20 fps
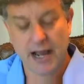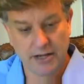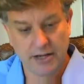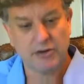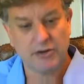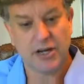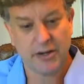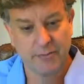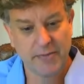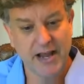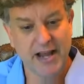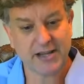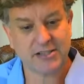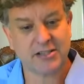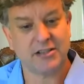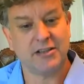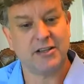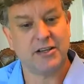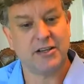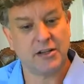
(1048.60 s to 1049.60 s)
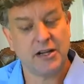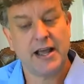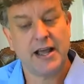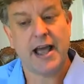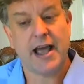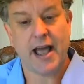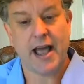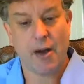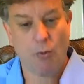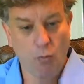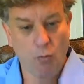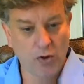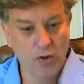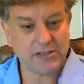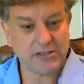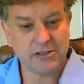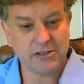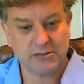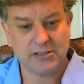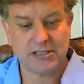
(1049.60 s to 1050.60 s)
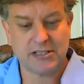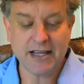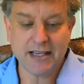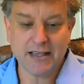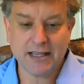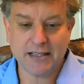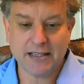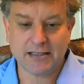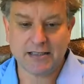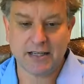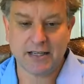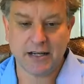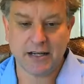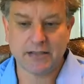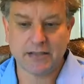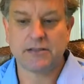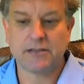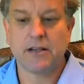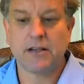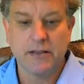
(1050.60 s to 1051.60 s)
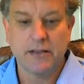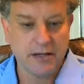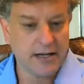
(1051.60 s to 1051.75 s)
And you can imagine that once you see these things,